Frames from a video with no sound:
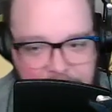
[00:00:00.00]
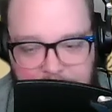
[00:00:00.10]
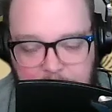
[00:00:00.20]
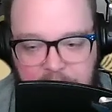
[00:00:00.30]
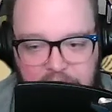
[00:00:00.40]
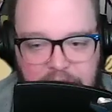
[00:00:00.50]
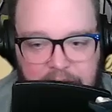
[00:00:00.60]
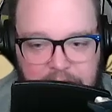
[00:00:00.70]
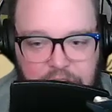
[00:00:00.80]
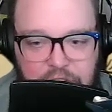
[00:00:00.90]
like a bunch of
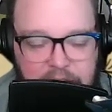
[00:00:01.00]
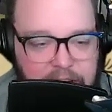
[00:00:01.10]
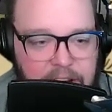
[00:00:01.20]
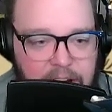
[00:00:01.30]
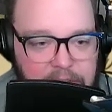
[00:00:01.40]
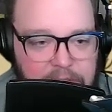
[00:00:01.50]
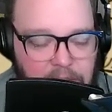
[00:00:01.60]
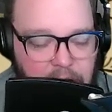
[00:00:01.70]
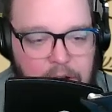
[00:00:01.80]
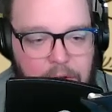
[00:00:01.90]
kids try to cut
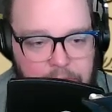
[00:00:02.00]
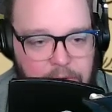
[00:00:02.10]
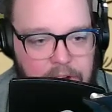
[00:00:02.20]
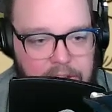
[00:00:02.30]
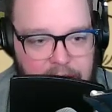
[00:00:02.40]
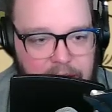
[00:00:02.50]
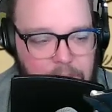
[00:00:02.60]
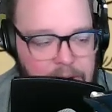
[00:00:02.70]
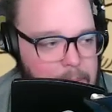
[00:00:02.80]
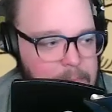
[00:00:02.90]
the lock on the front
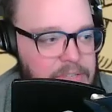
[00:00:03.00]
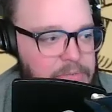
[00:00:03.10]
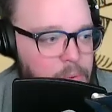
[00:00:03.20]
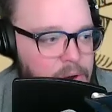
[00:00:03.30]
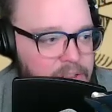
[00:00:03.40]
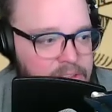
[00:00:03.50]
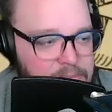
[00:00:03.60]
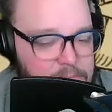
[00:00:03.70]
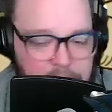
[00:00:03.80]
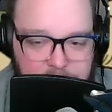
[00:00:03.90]
gate? What happens if one of
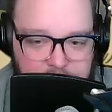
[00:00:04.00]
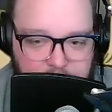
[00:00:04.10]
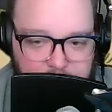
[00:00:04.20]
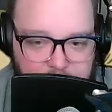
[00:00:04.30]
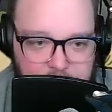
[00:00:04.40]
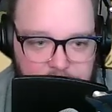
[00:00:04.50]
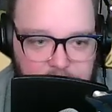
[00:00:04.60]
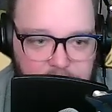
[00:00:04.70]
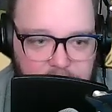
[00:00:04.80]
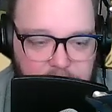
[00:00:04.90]
these
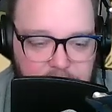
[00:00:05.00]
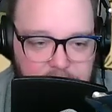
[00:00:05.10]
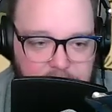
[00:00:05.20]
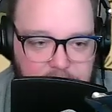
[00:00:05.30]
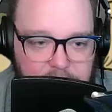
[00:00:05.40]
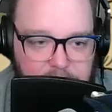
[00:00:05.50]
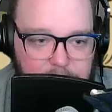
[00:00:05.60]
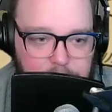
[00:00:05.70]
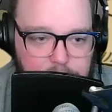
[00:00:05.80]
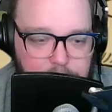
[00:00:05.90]
motherfuckers
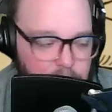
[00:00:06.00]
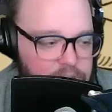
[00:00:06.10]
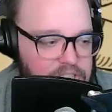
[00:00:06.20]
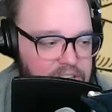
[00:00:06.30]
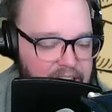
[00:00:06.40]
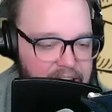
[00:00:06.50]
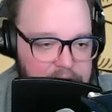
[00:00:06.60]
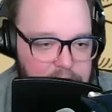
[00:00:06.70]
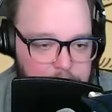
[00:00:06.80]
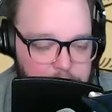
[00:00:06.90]
bursts a
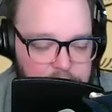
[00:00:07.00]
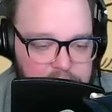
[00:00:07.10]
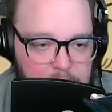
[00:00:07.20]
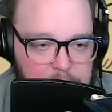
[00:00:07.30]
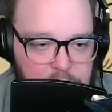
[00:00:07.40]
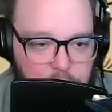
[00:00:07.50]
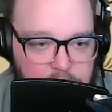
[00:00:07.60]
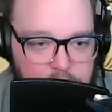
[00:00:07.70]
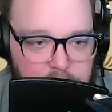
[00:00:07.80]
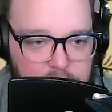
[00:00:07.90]
hand up through the
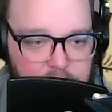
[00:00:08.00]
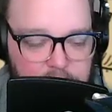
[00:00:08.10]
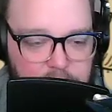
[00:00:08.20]
topsoil